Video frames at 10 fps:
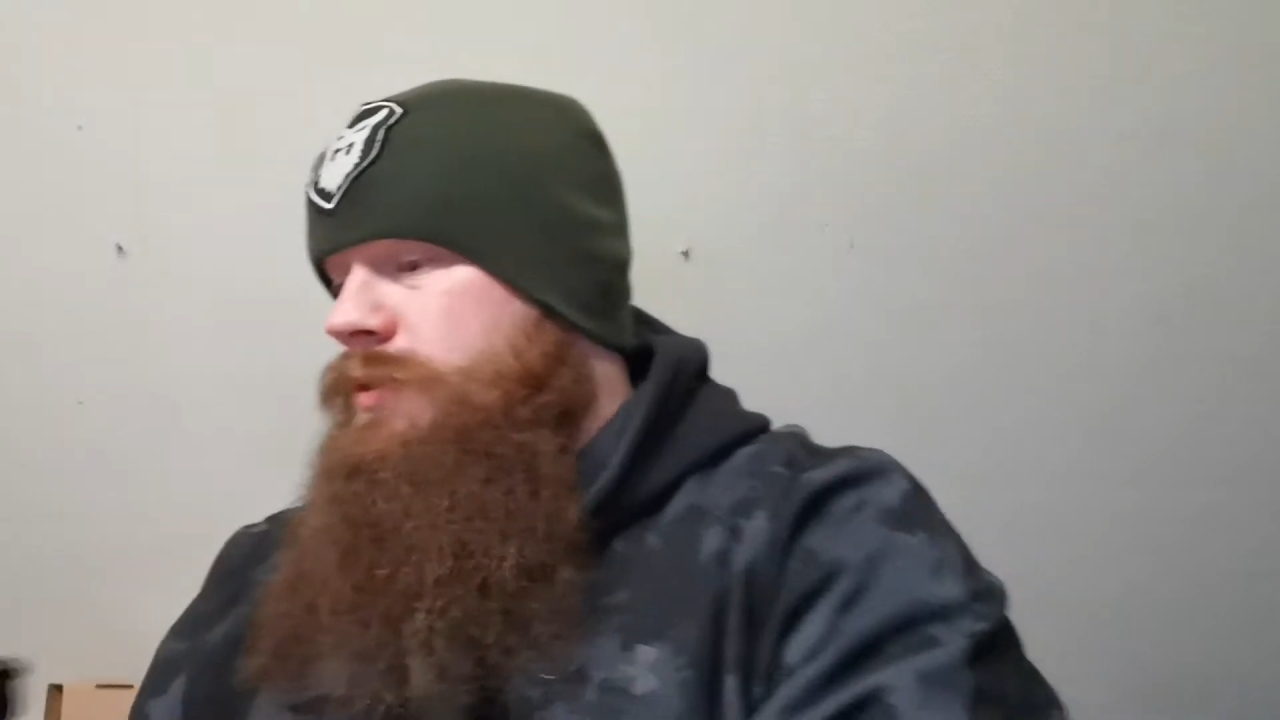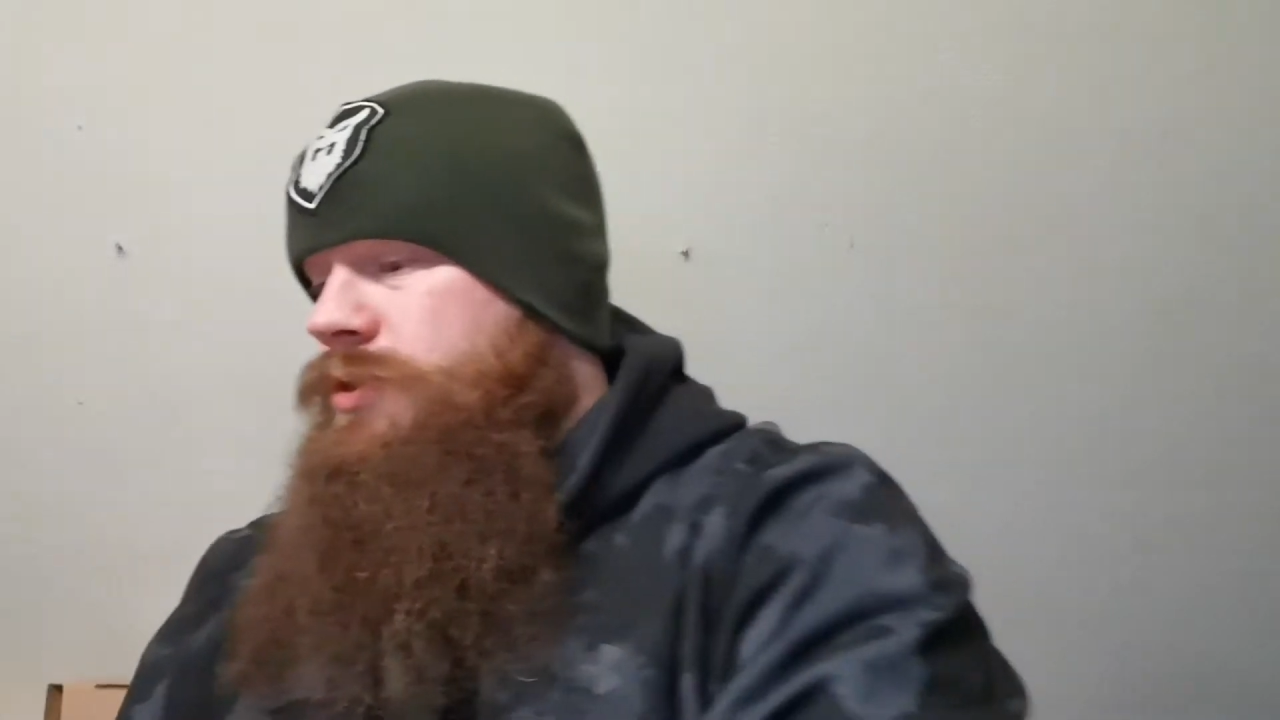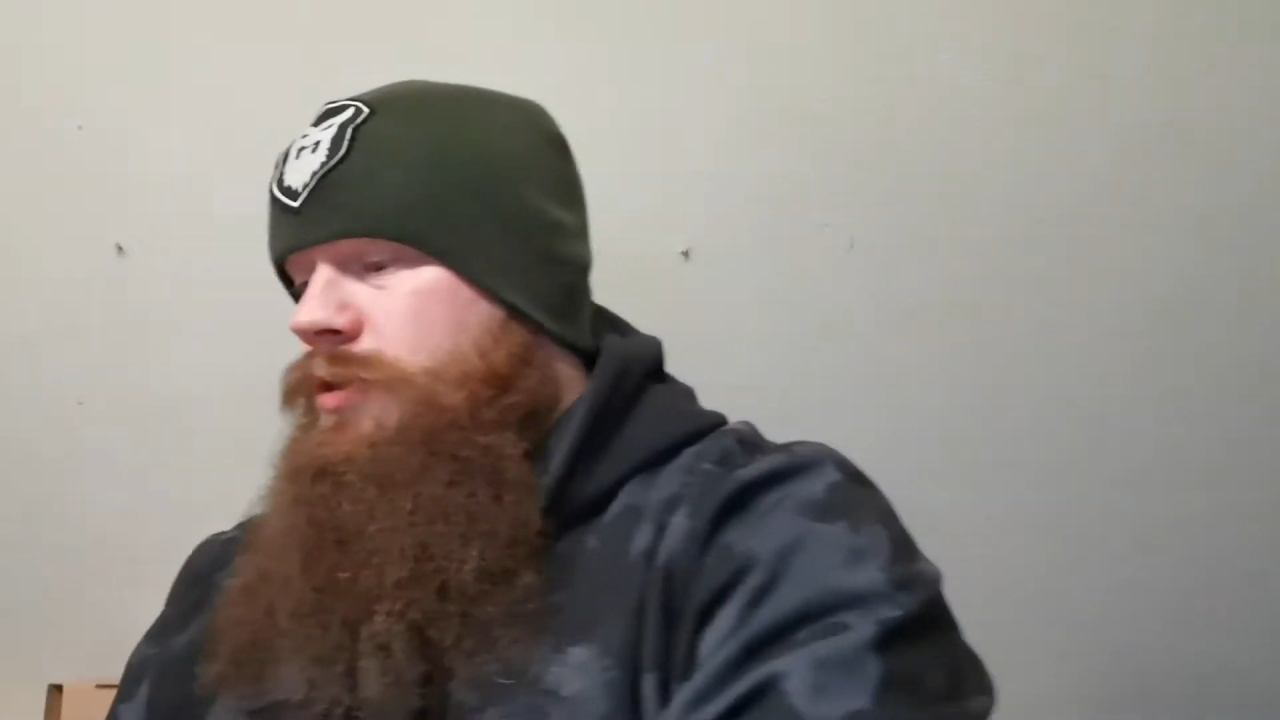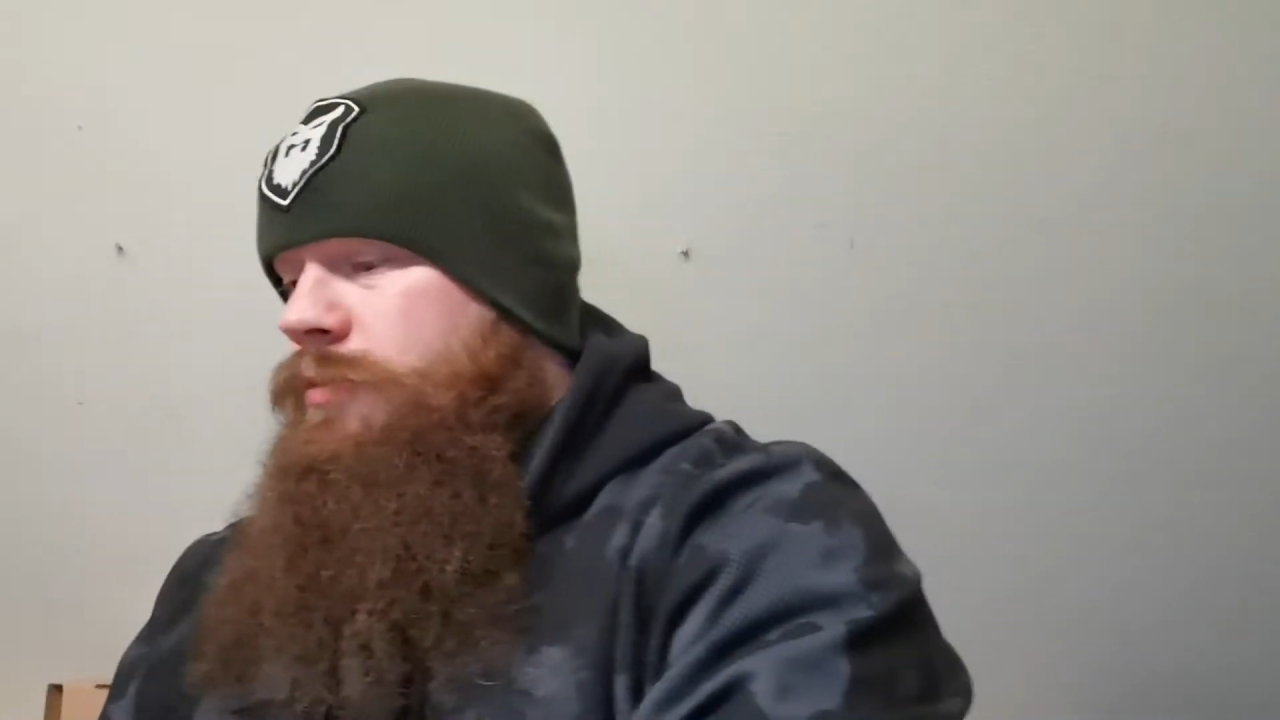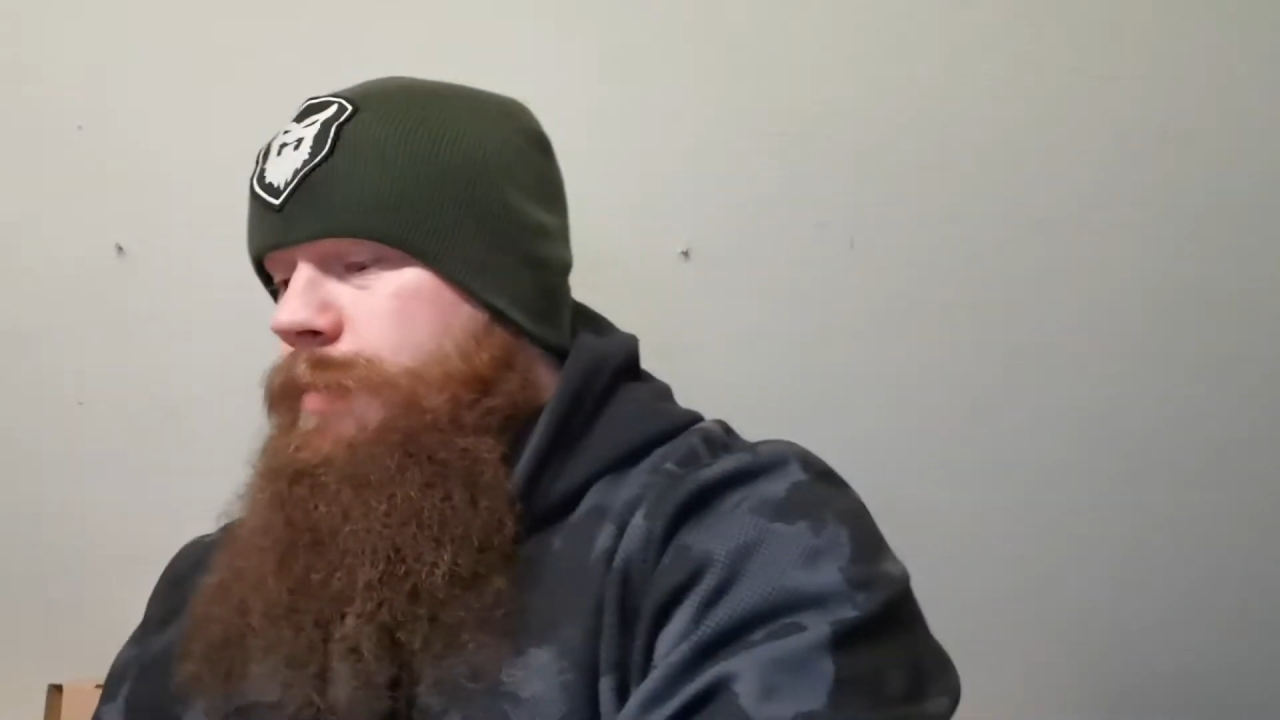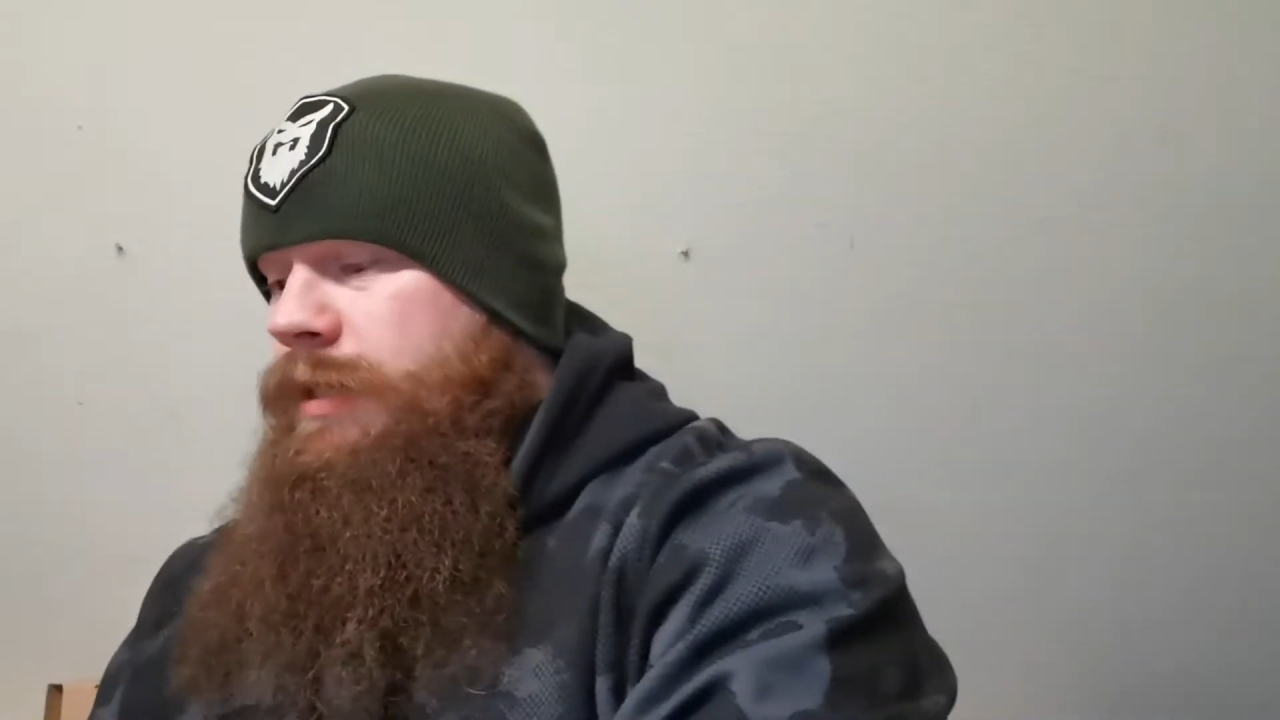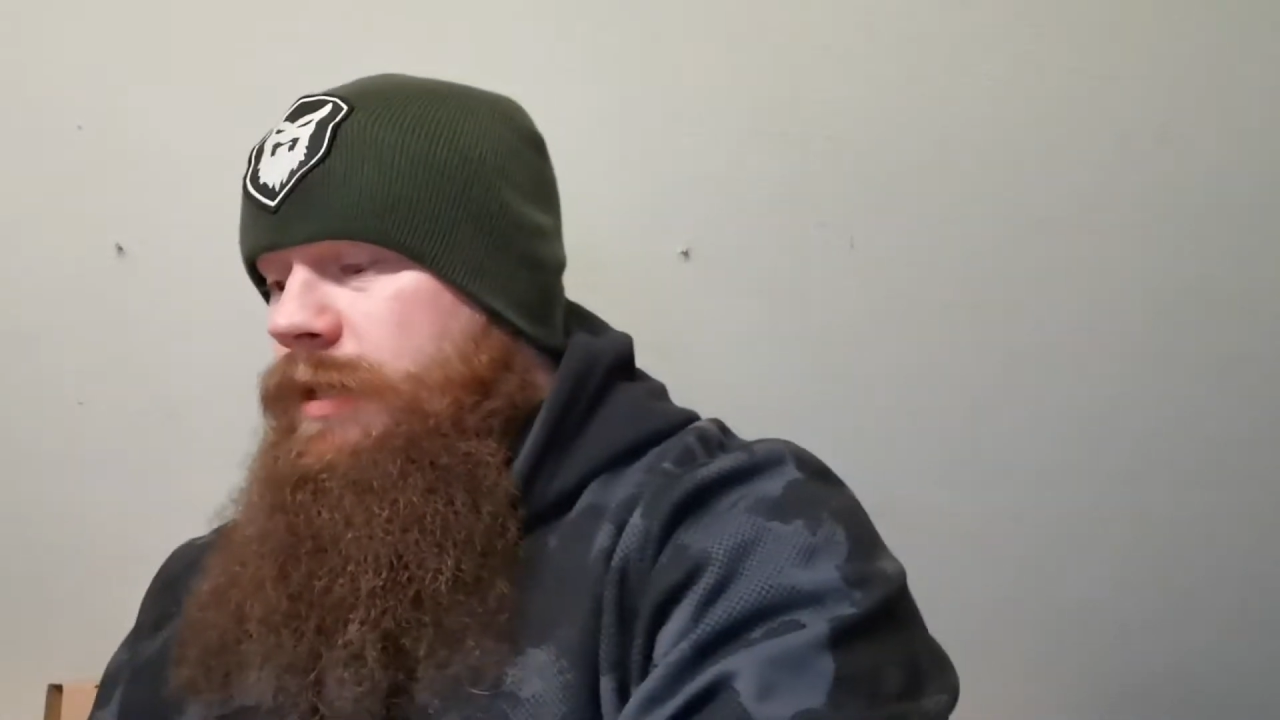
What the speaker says: so, but